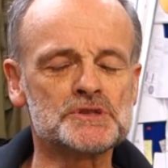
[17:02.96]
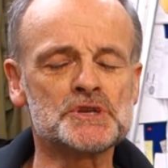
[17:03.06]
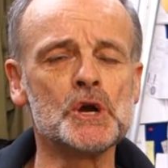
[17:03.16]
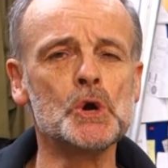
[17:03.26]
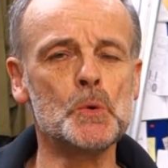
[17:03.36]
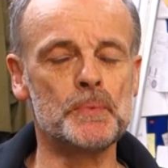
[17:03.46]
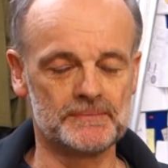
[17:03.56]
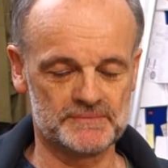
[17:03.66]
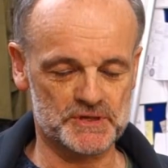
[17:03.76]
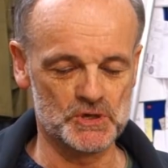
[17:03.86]
Tube
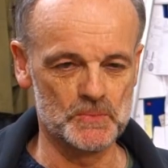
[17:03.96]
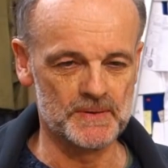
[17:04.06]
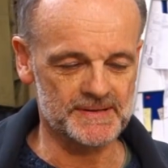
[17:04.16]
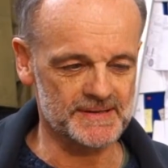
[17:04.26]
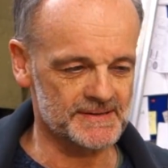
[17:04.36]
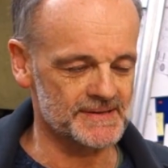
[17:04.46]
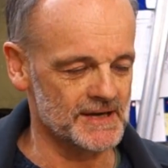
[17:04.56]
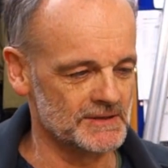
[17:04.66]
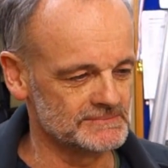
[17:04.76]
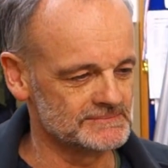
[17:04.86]
as it's
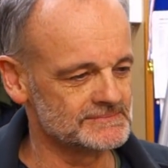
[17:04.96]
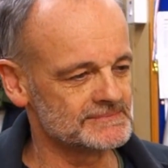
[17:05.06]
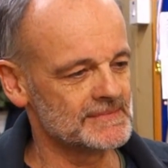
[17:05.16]
known.